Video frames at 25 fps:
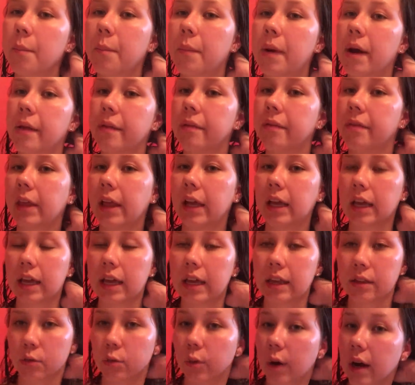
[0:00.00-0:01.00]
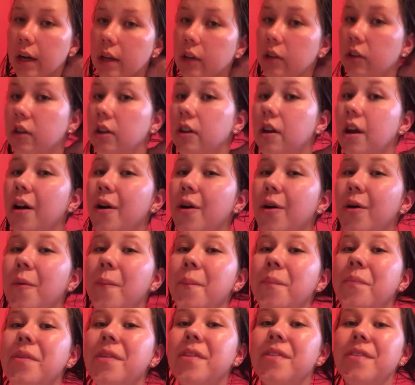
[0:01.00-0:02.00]
but like he's ready to
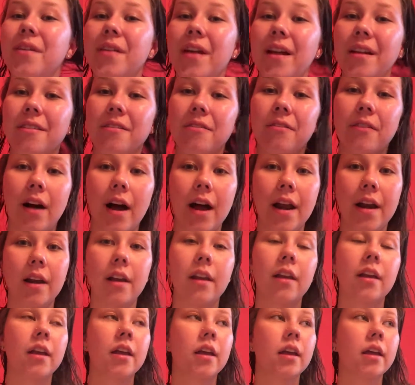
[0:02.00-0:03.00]
go, so that's fun.